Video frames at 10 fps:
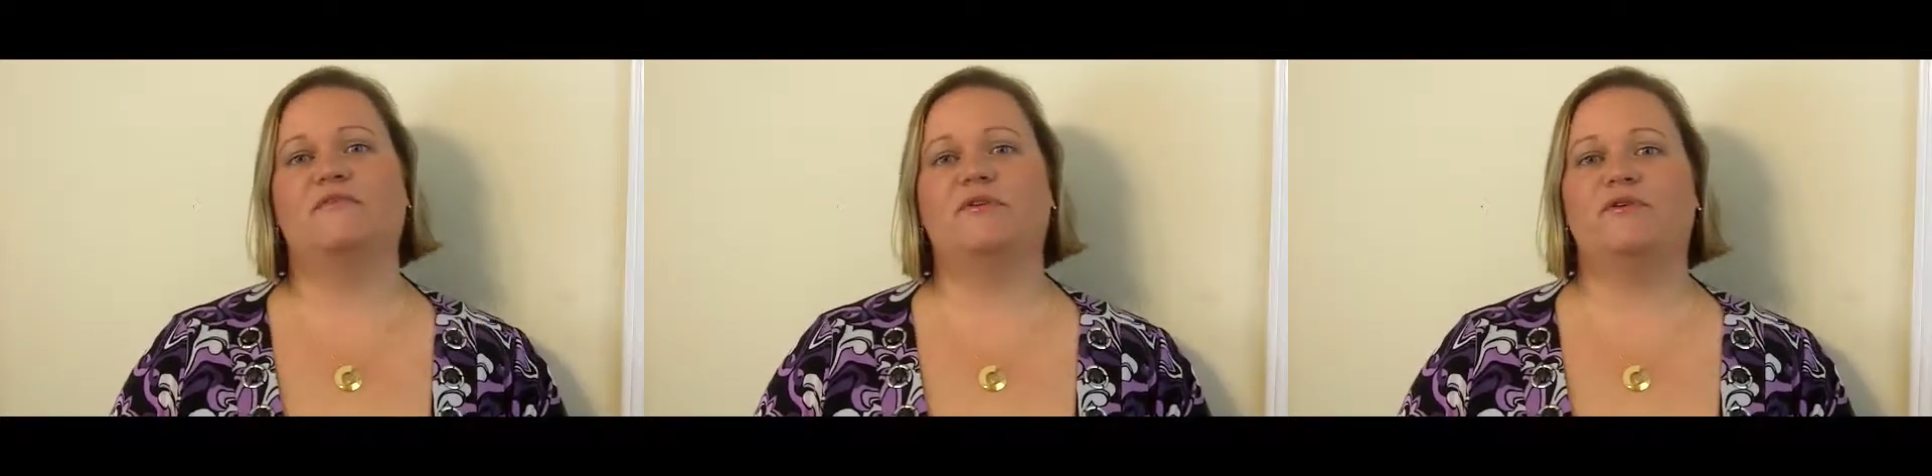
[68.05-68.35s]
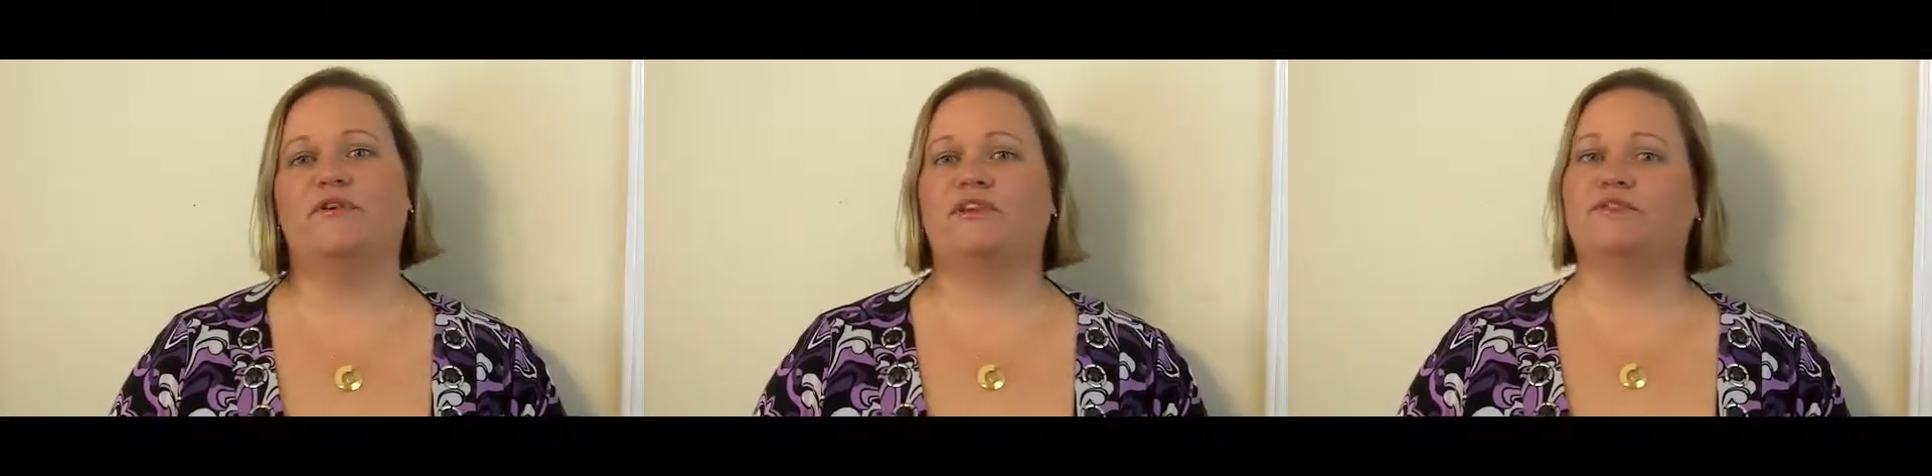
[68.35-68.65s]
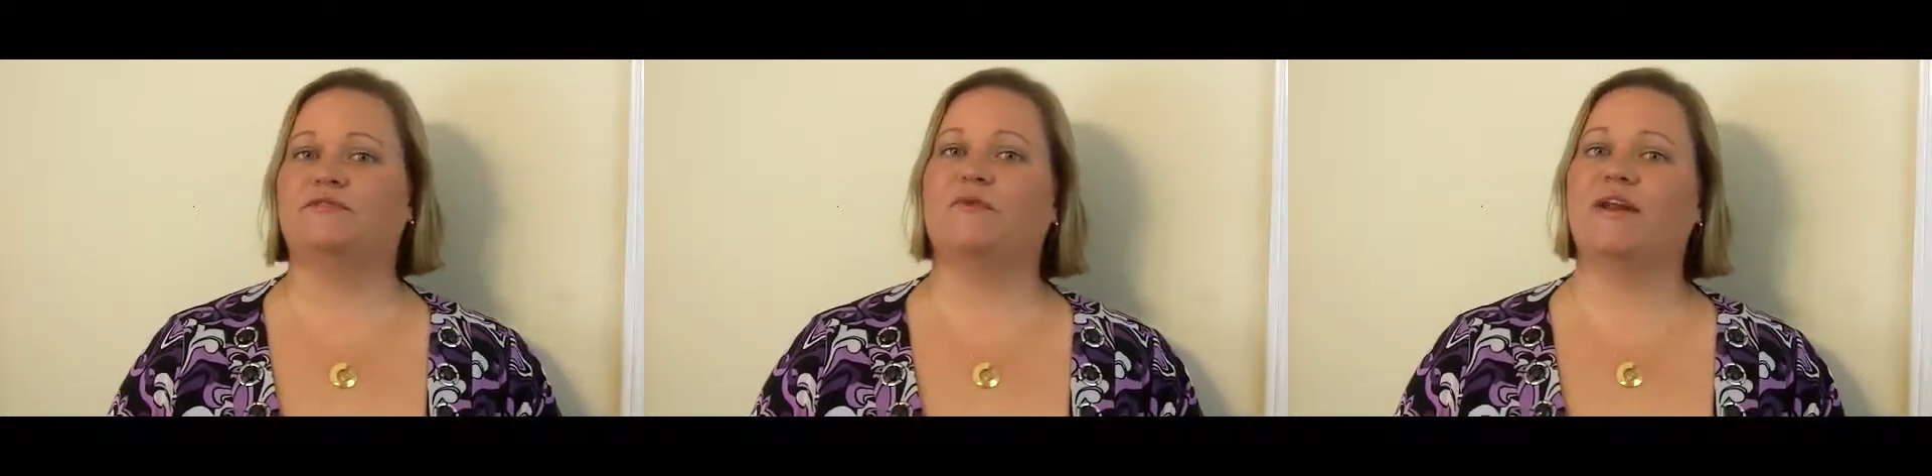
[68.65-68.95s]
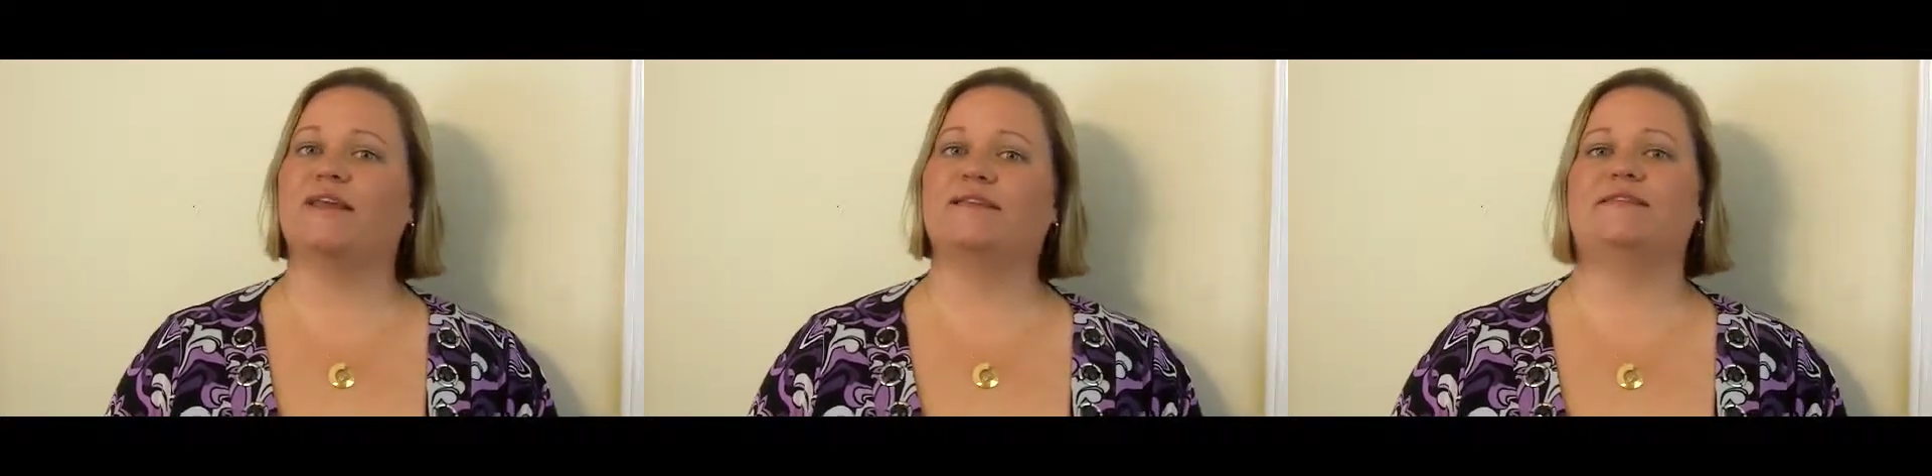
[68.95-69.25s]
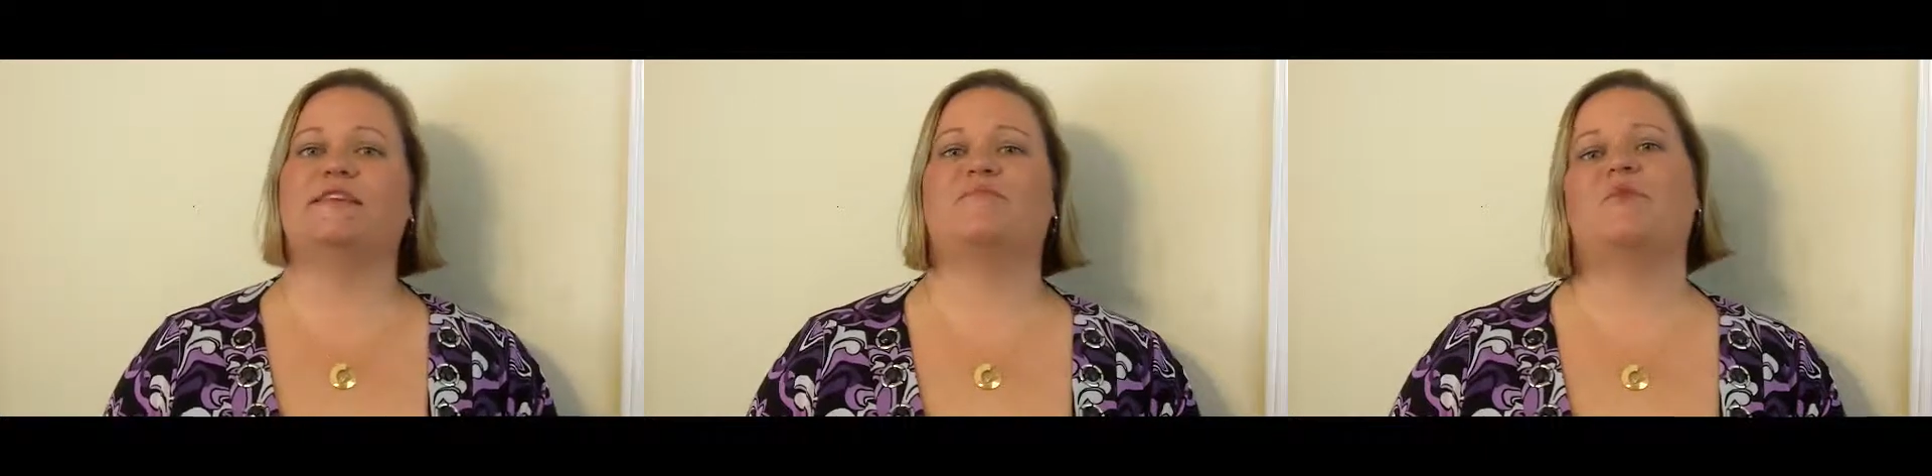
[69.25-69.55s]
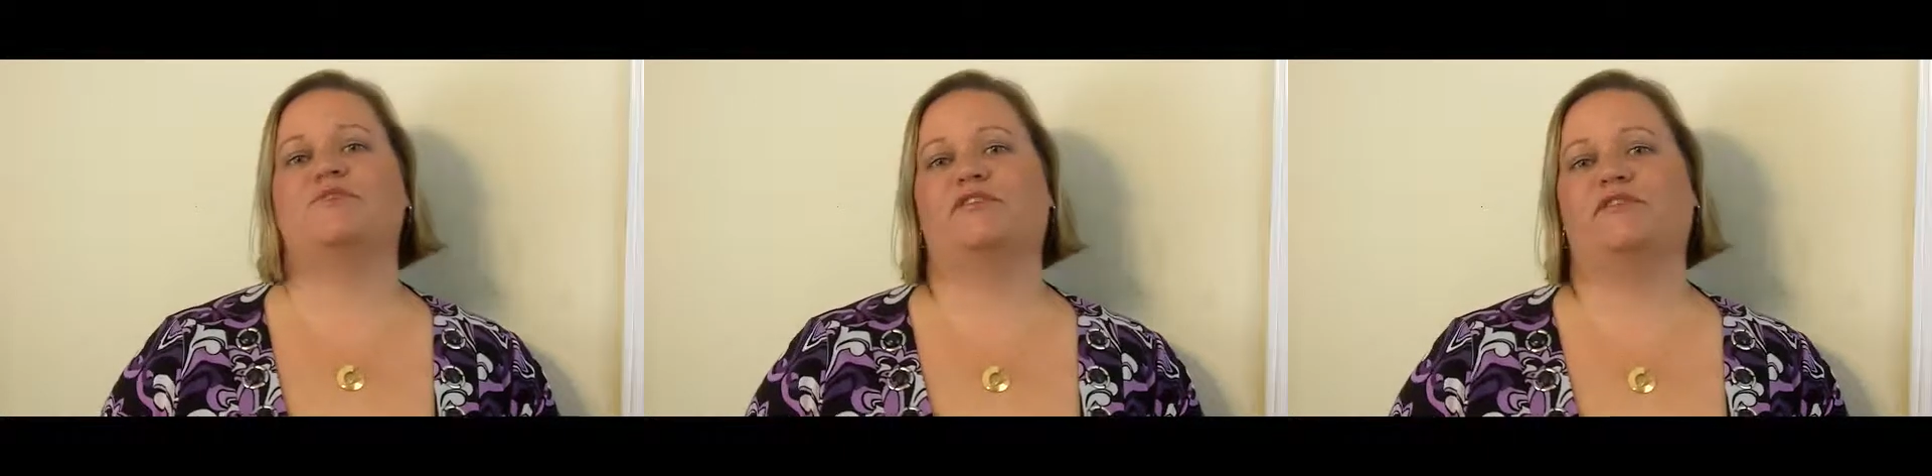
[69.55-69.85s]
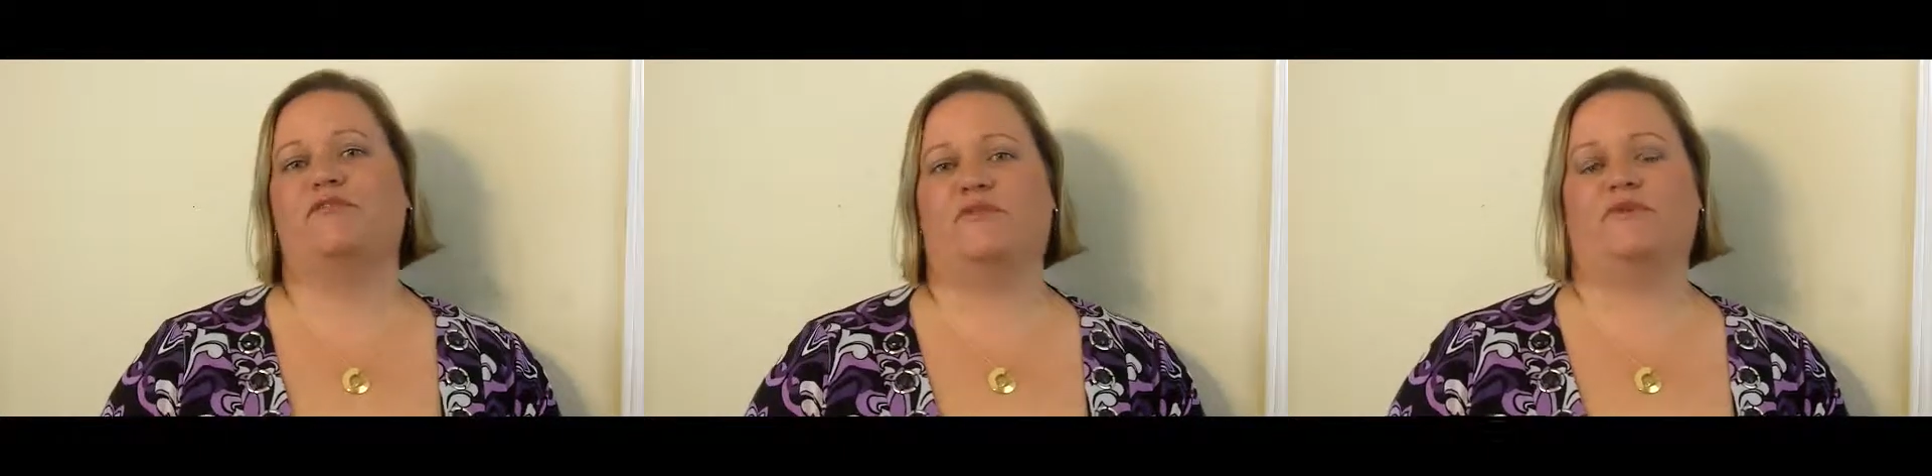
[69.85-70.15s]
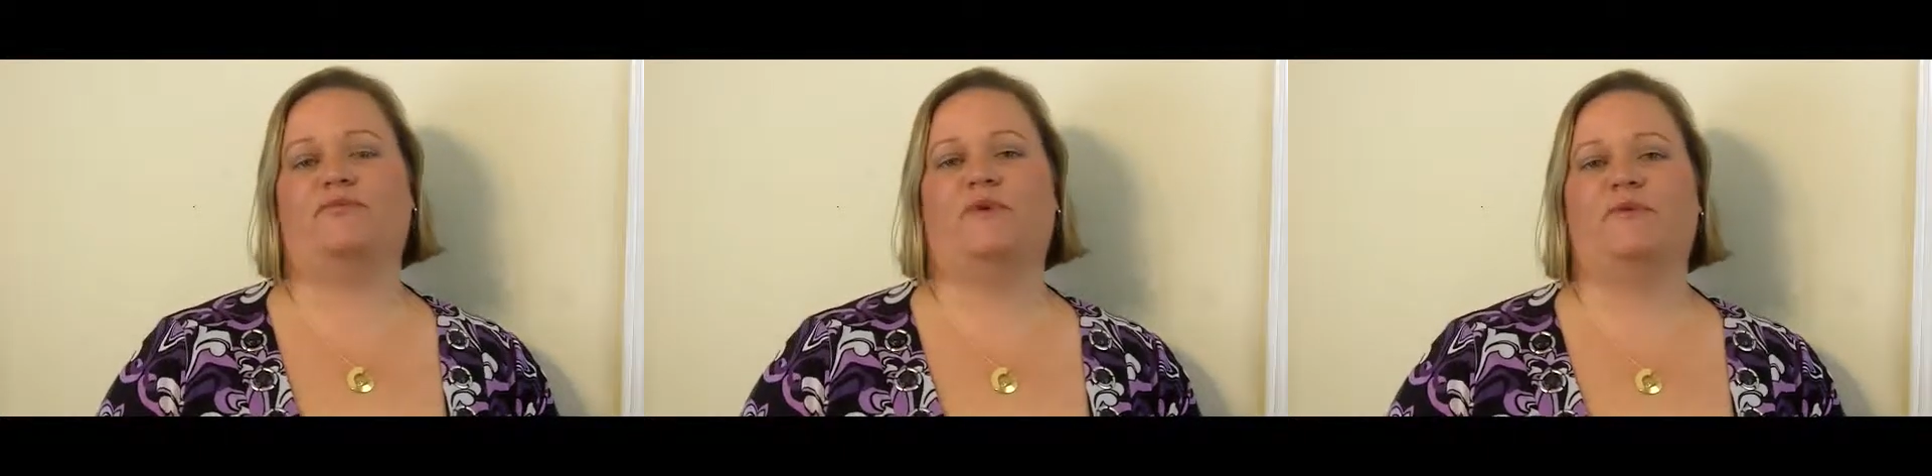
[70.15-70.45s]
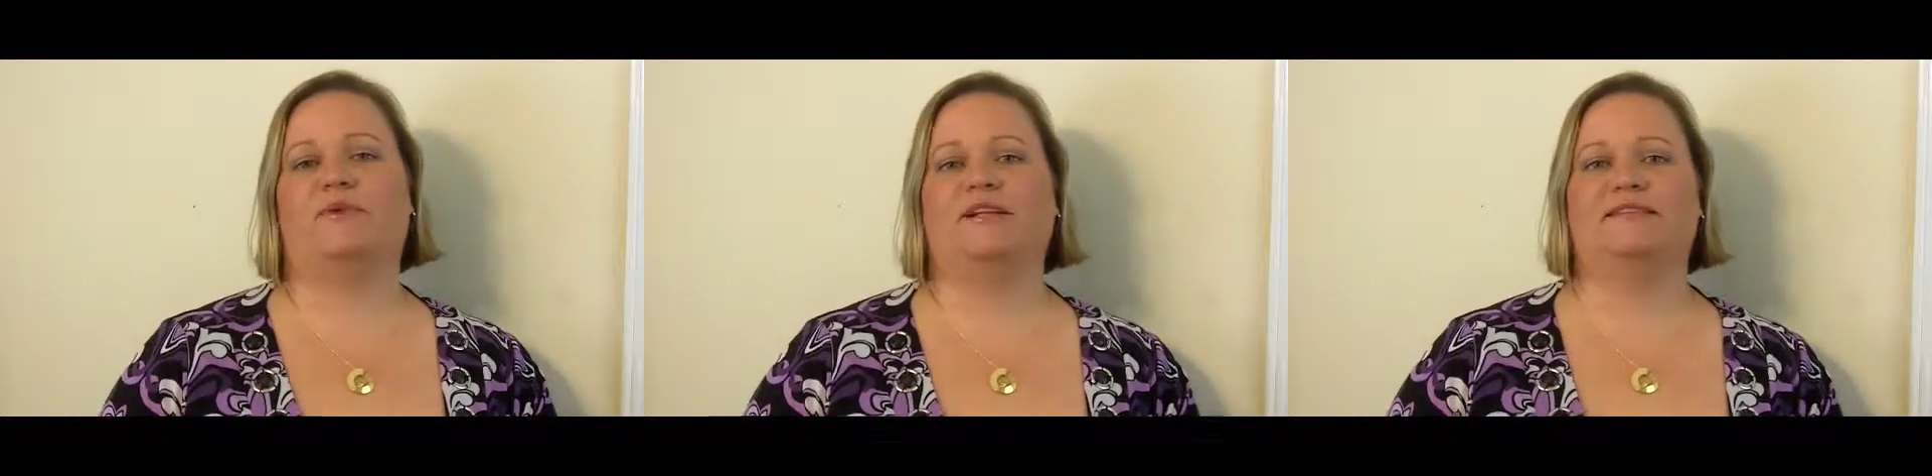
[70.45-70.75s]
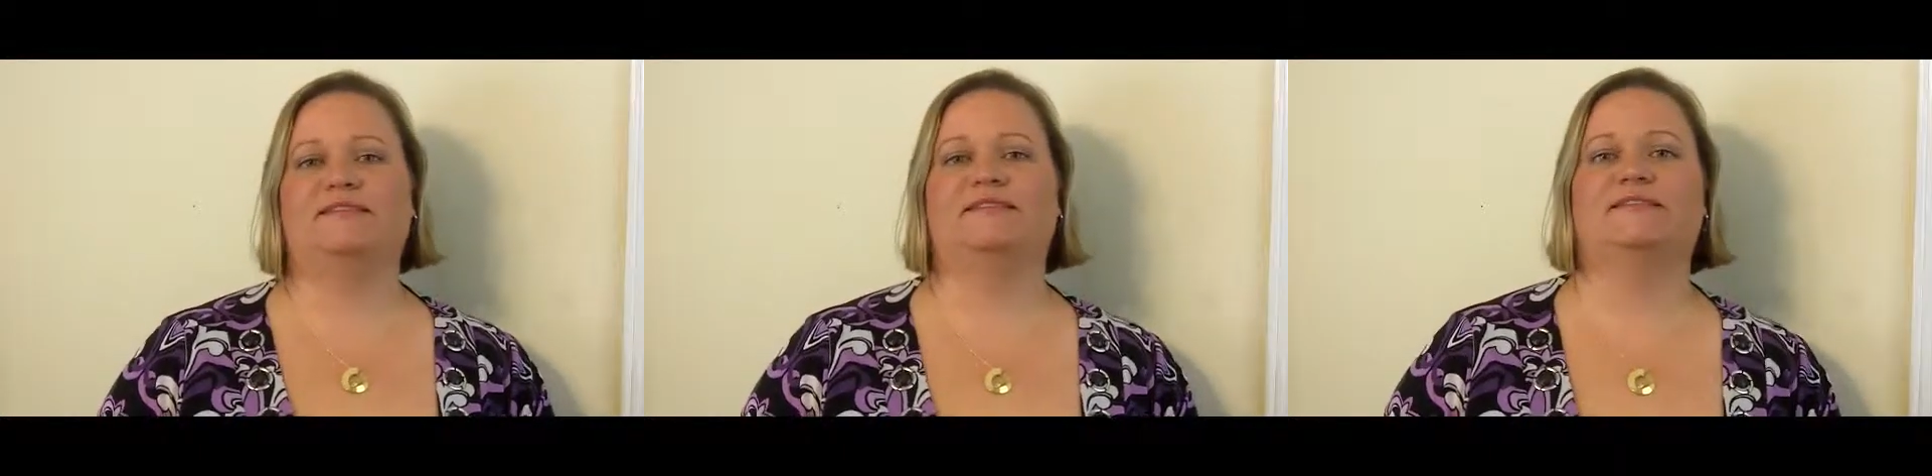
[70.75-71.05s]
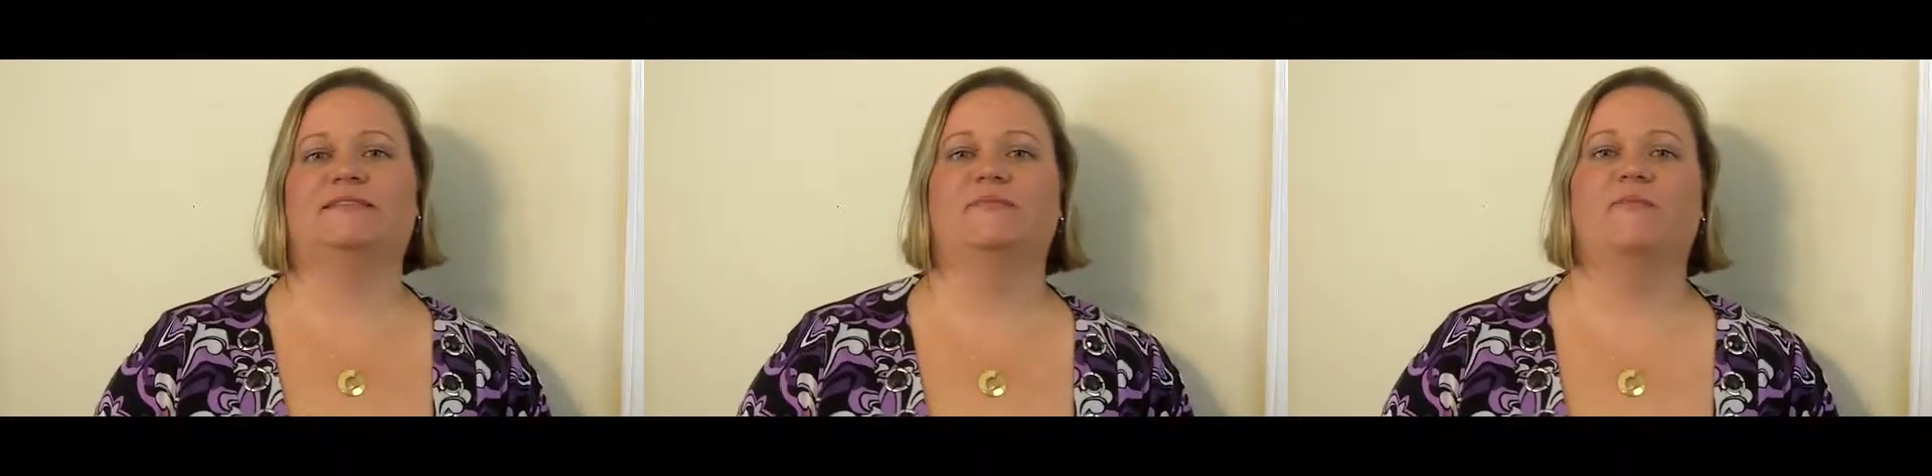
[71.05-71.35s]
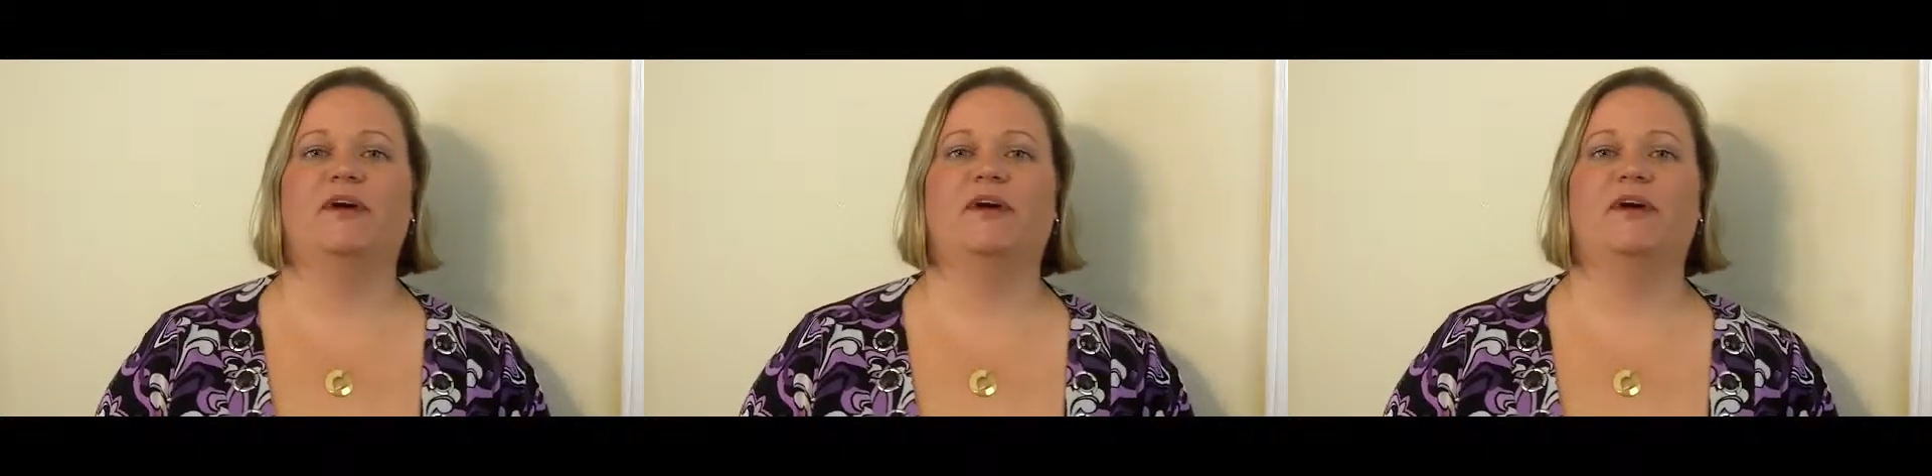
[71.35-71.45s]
are wondering just what is the emotionally focused weight release system?